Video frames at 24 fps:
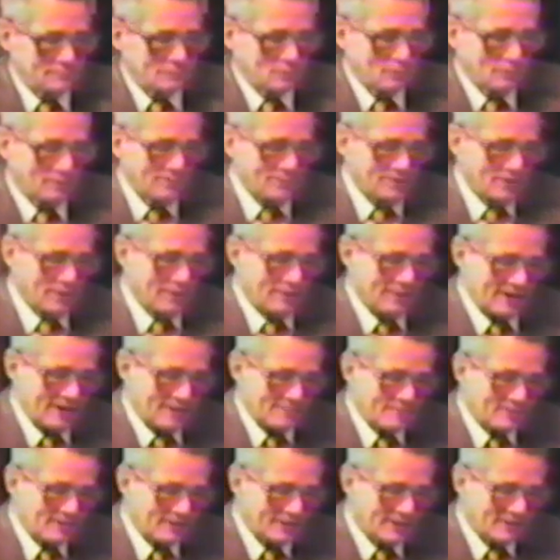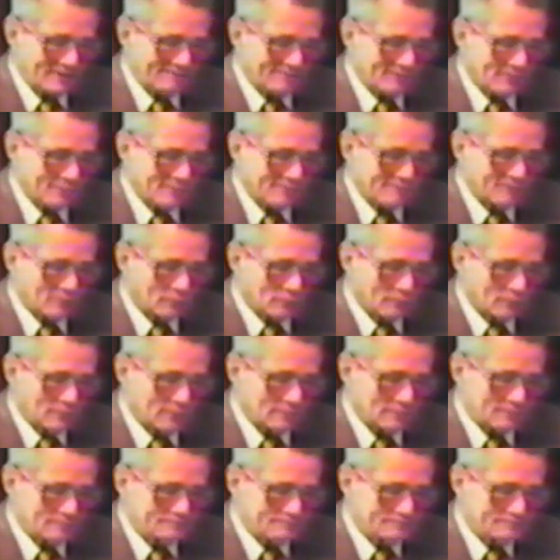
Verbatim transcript: Job 38, beginning at verse 4.